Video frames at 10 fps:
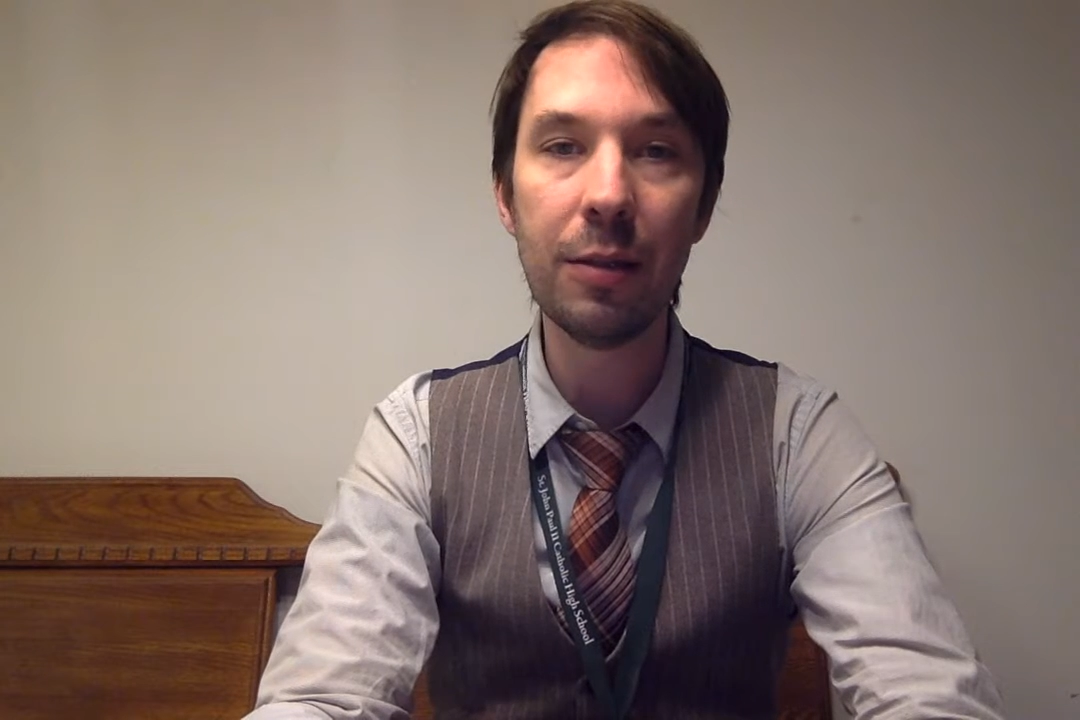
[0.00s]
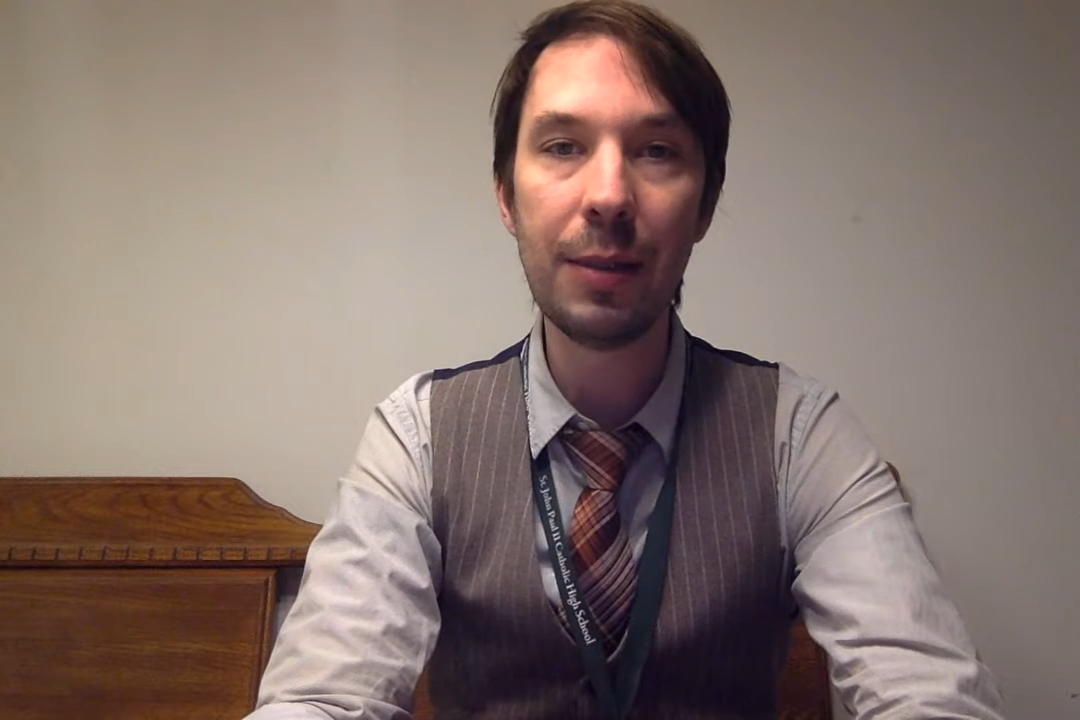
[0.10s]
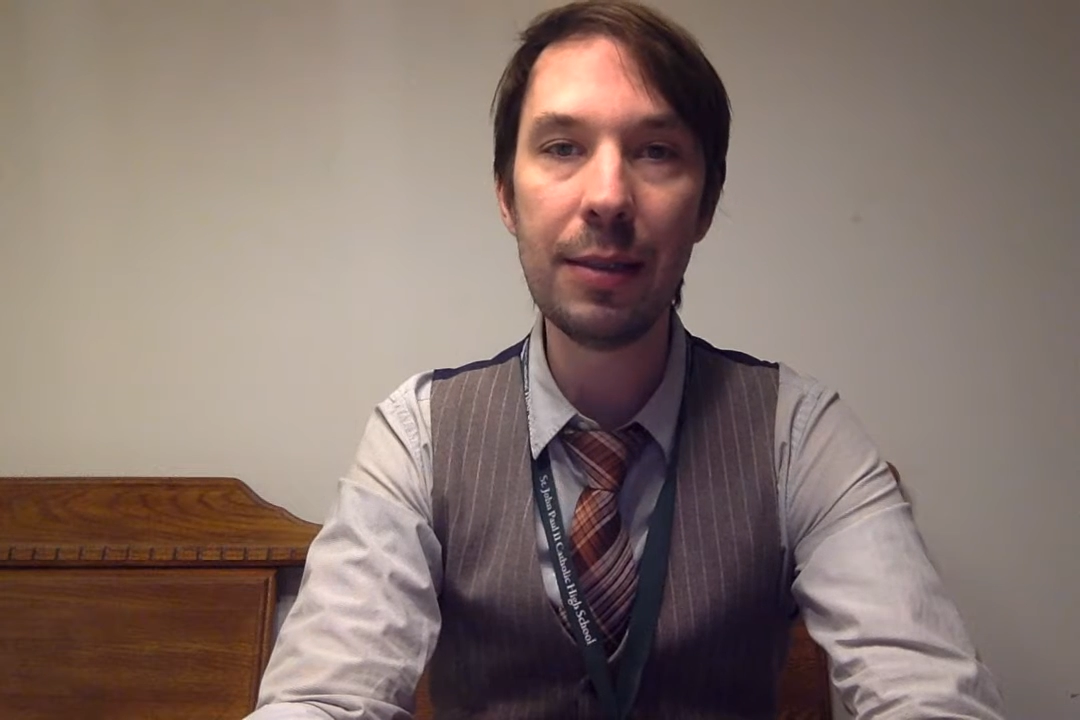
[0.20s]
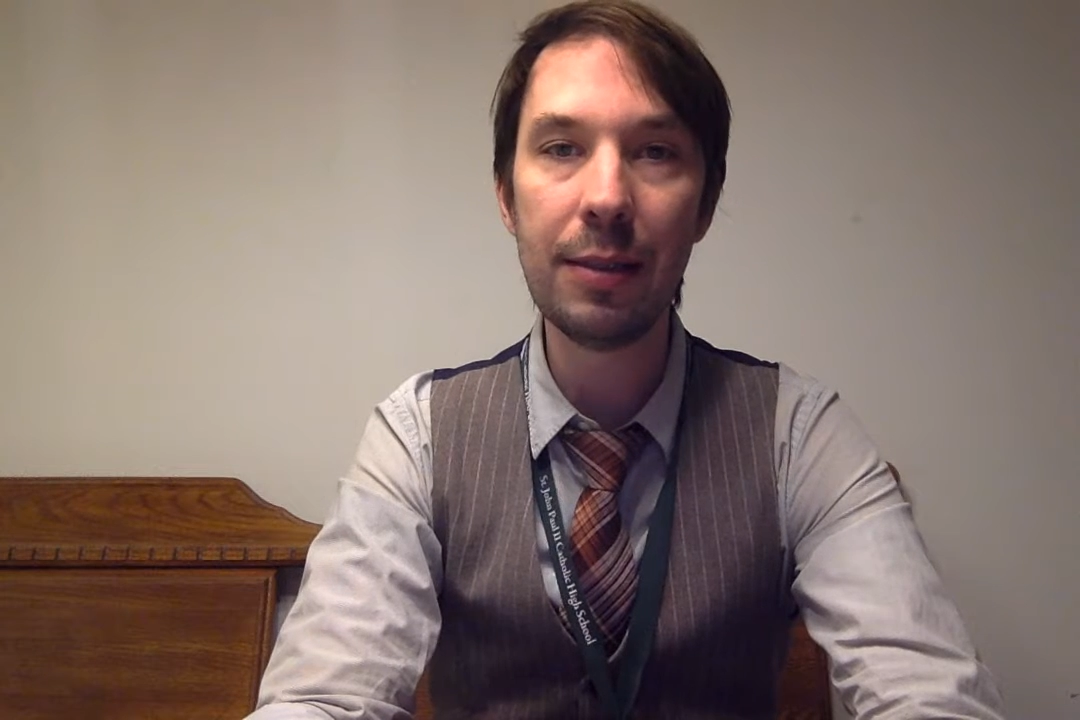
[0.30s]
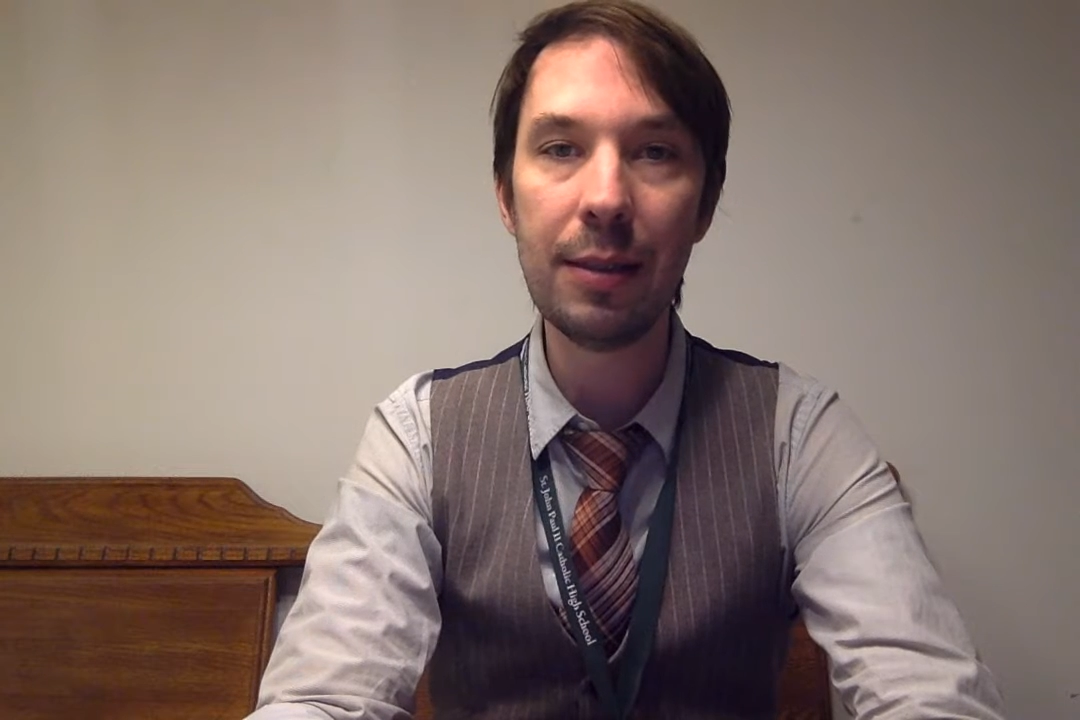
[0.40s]

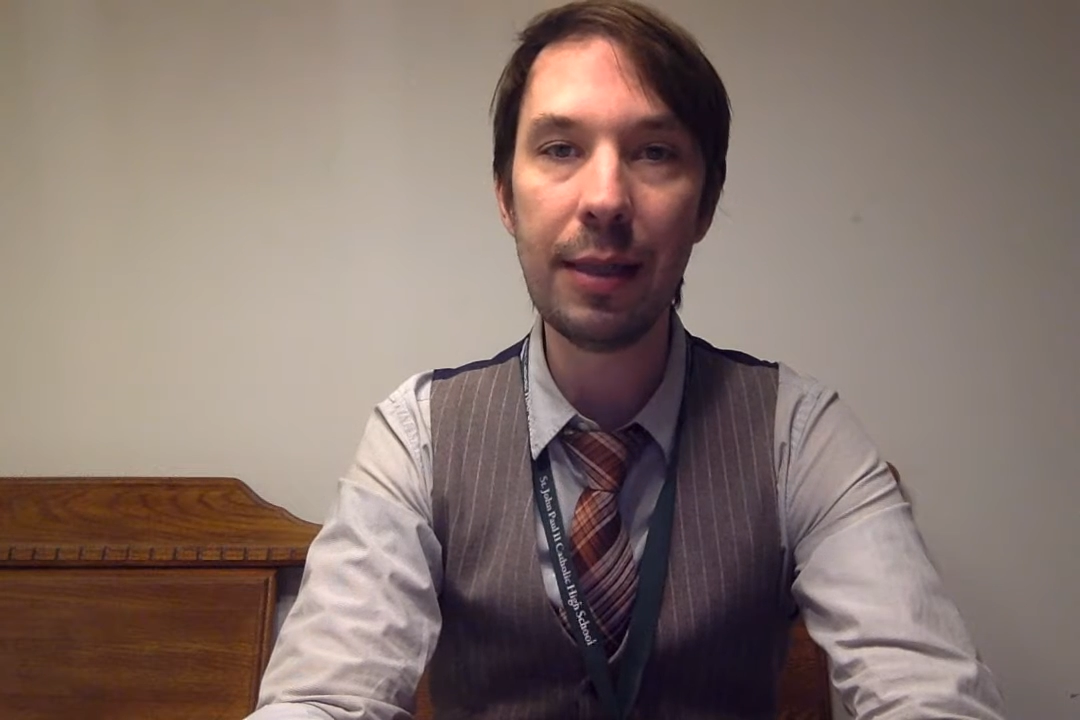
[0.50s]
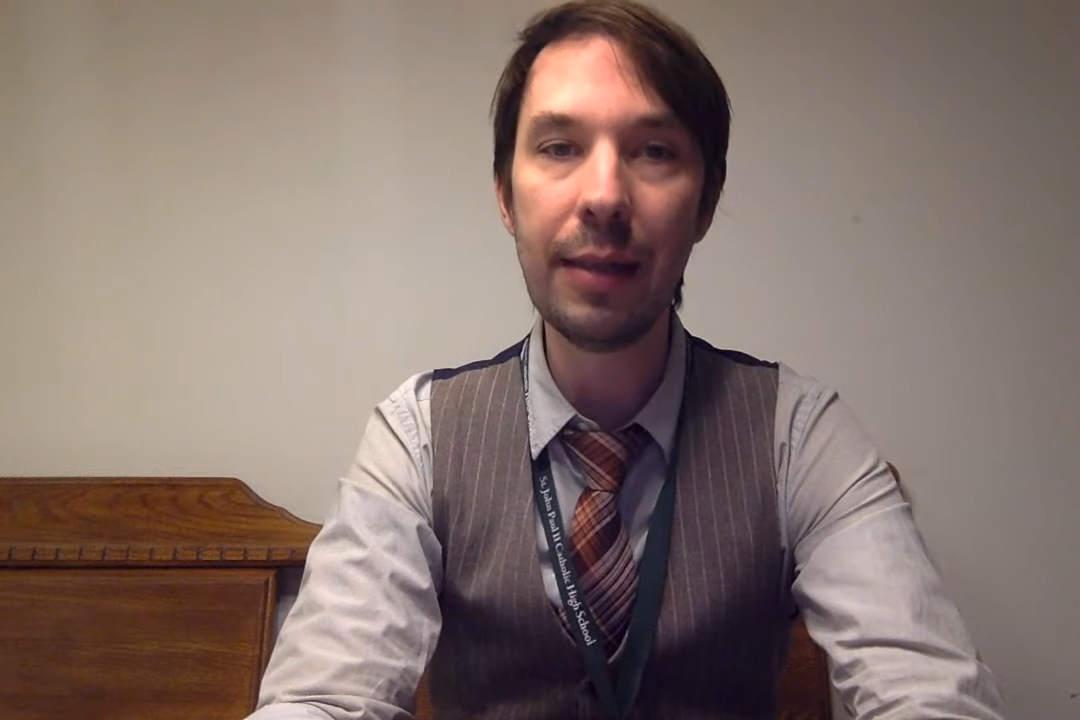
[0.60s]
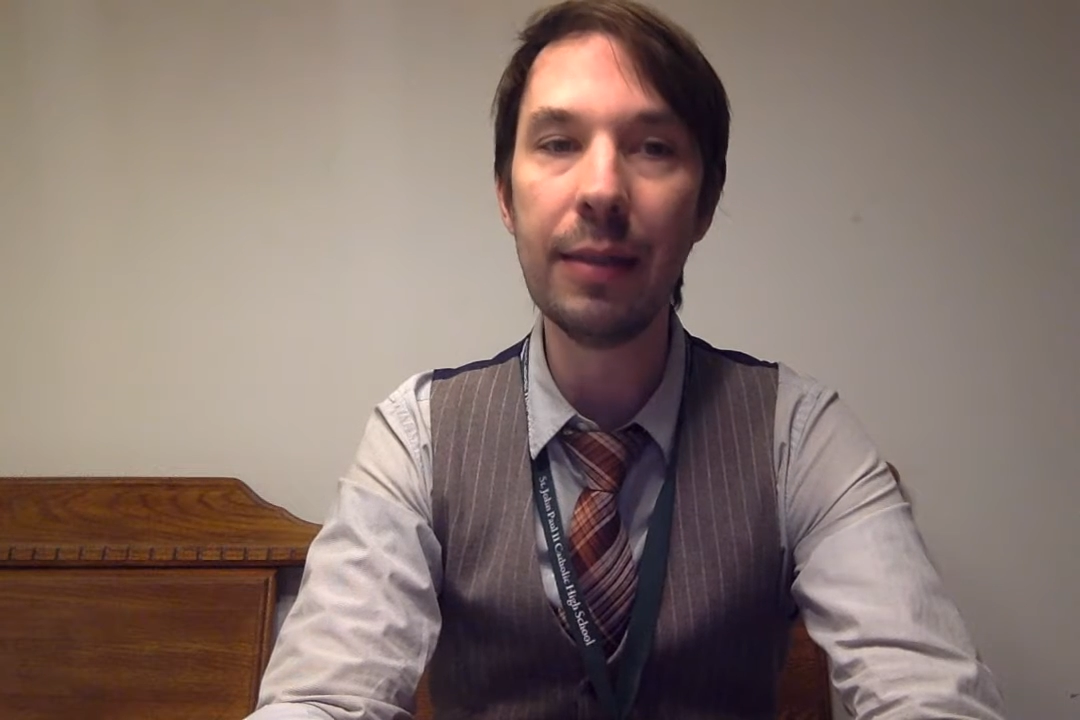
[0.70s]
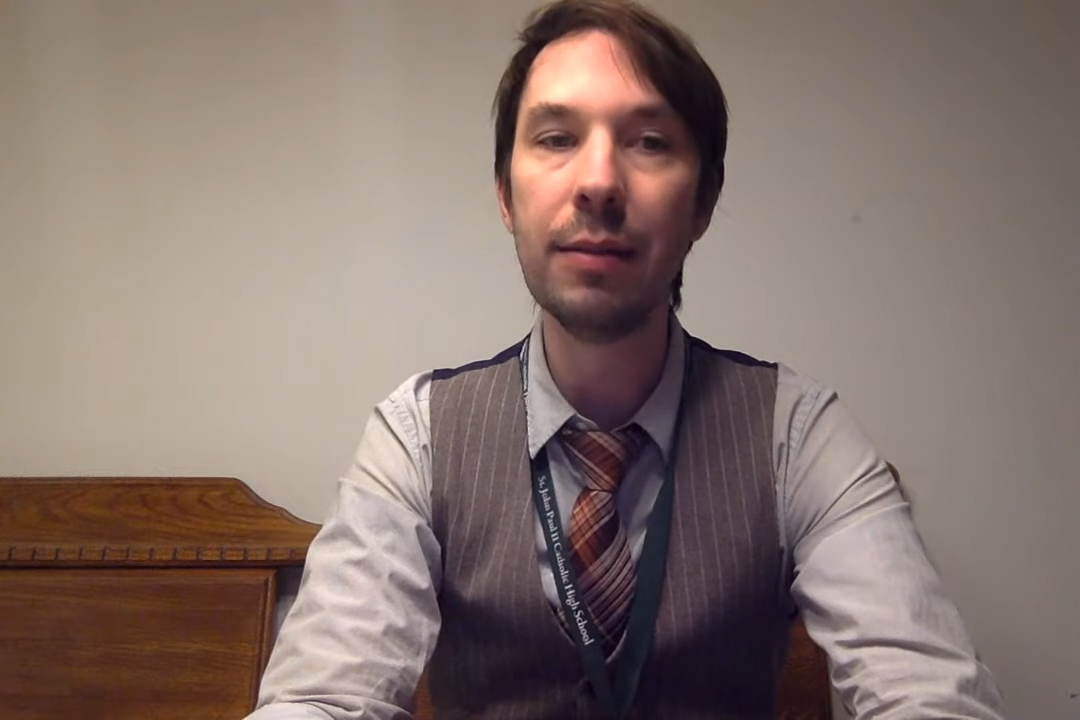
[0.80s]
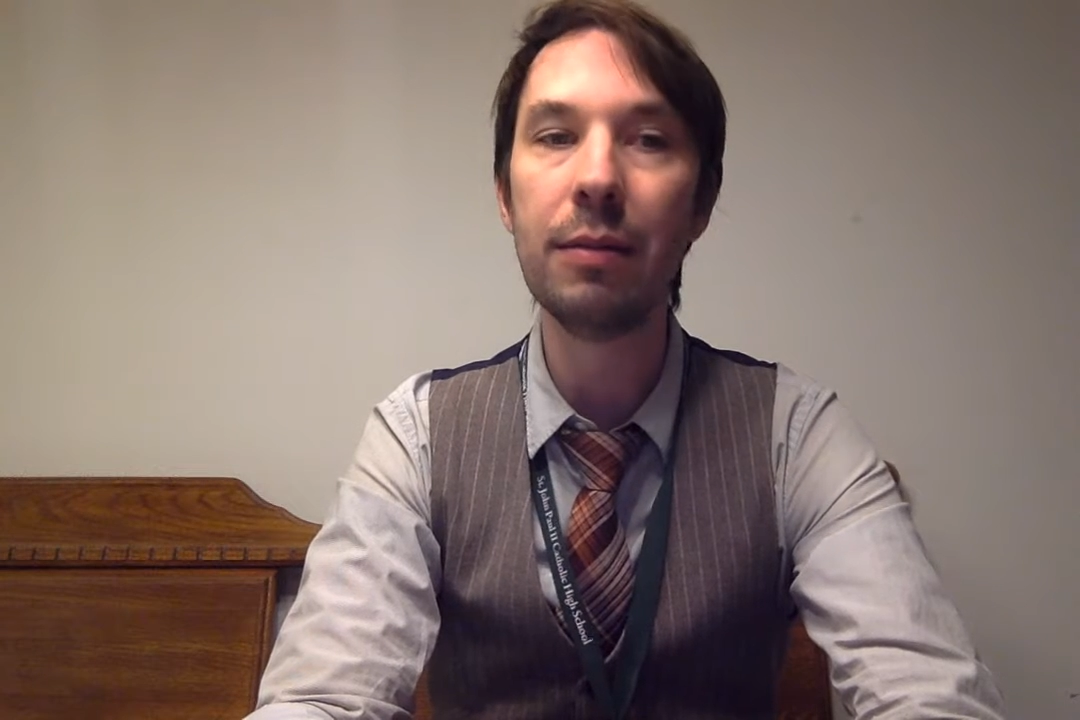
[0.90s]
otherwise
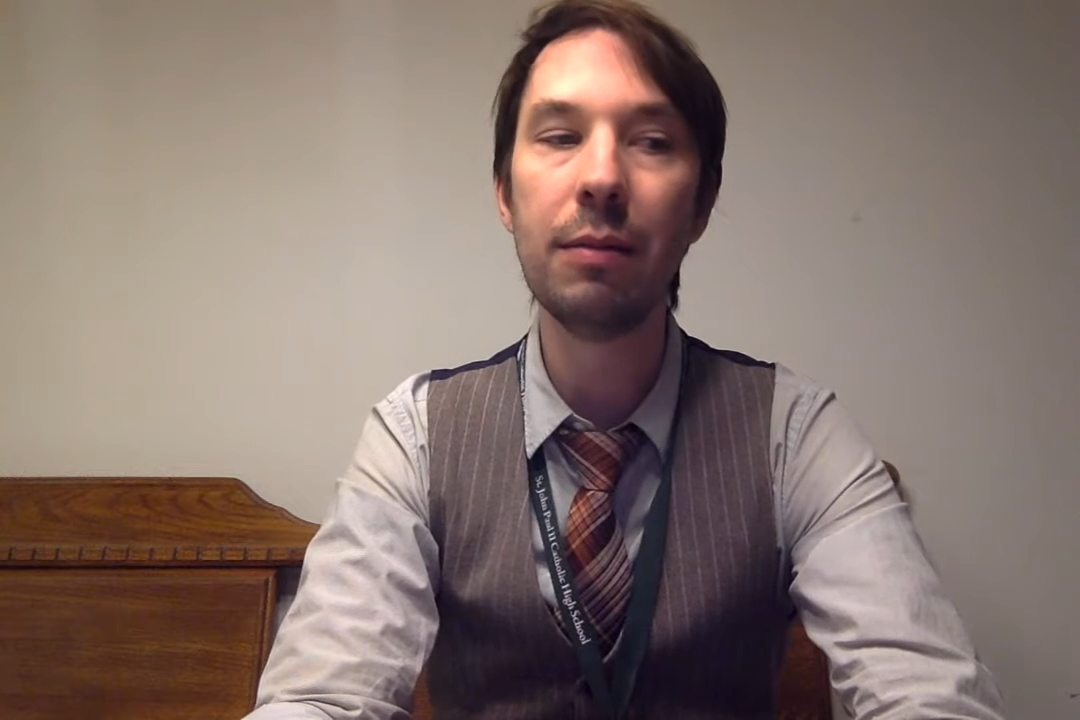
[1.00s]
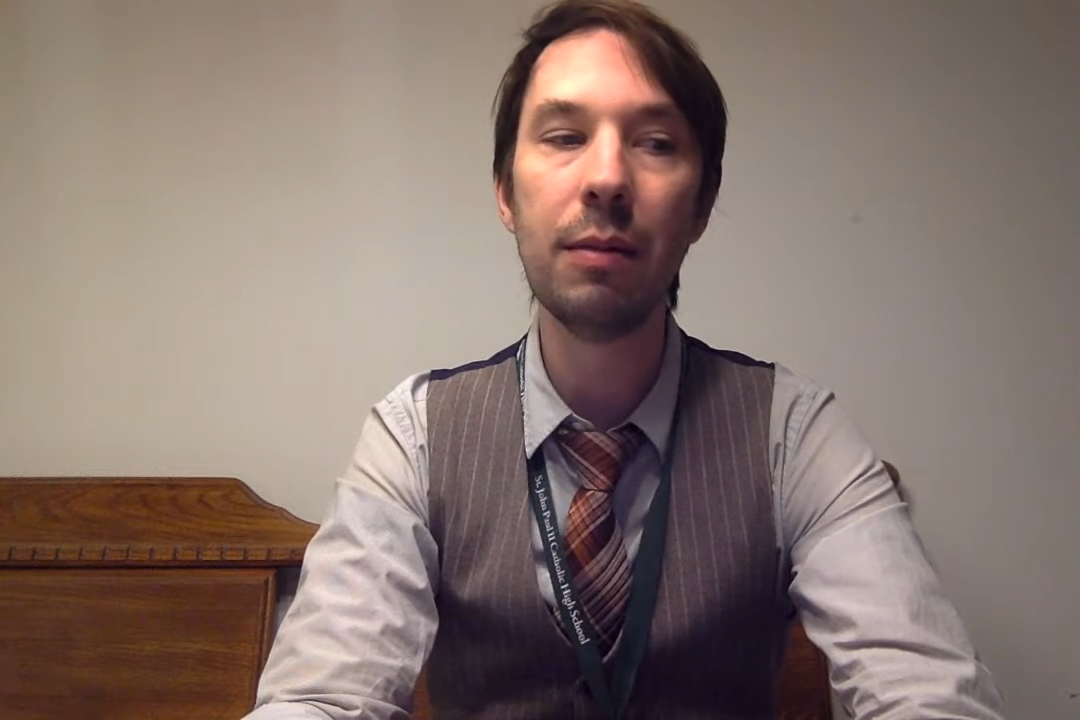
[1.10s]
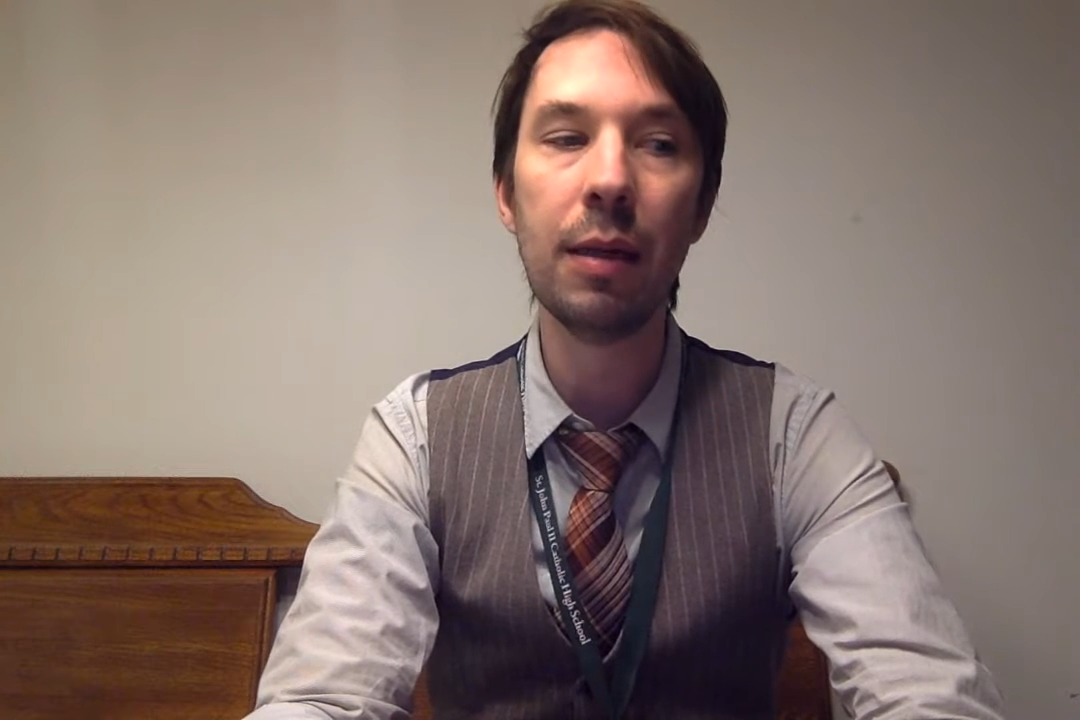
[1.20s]
indicated,